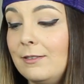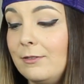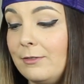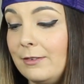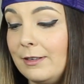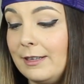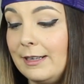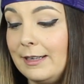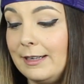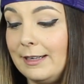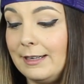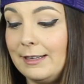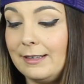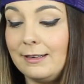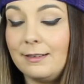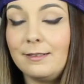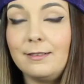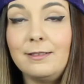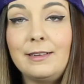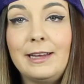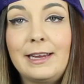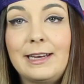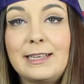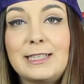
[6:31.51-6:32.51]
freaking
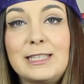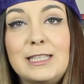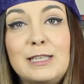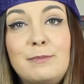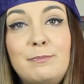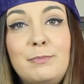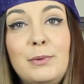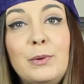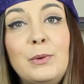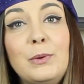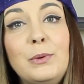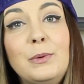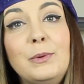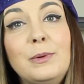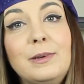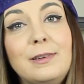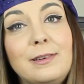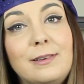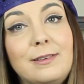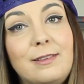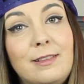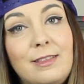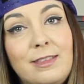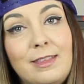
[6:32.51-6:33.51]
like
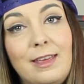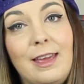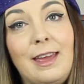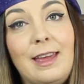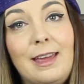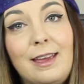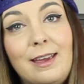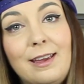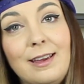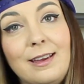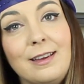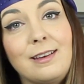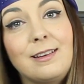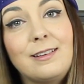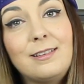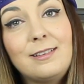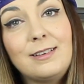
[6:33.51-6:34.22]
spoon thing.